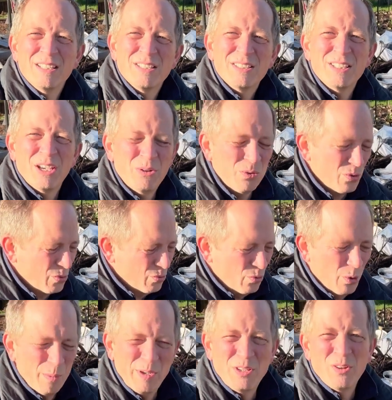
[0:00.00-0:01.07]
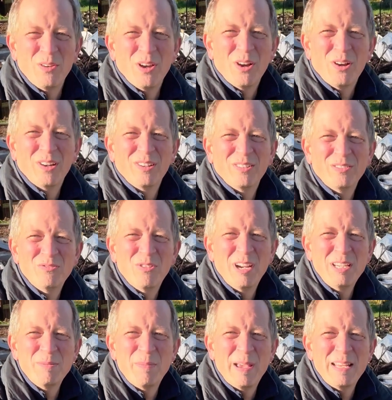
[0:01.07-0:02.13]
So we'll be doing our
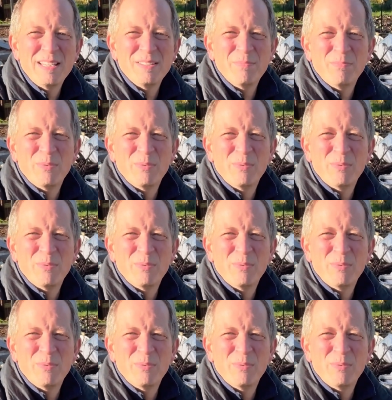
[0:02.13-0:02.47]
raised beds,